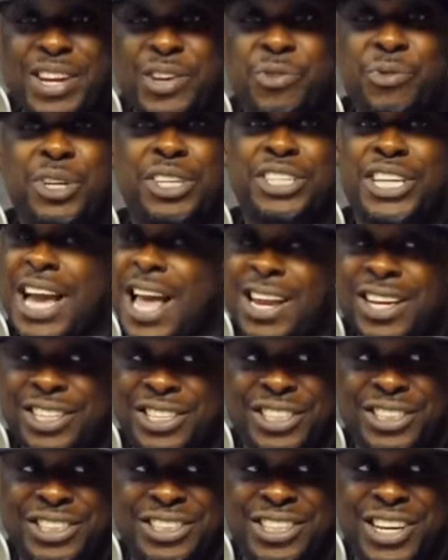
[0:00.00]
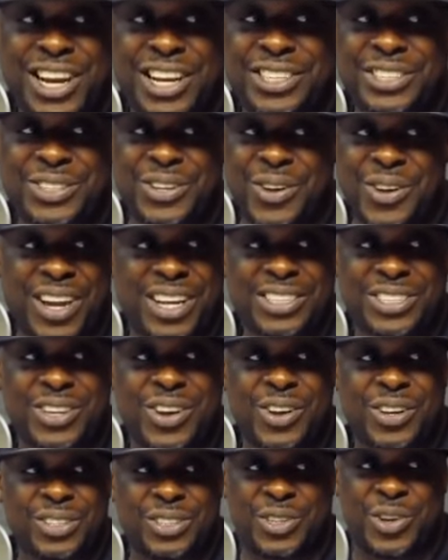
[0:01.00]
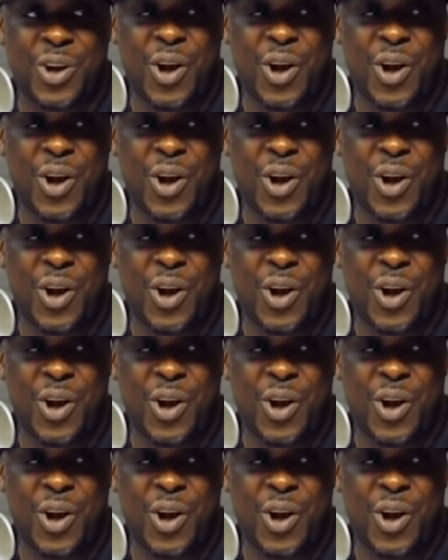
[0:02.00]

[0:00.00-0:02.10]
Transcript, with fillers: they doing challenges to that song. Challenges, that song yeah. is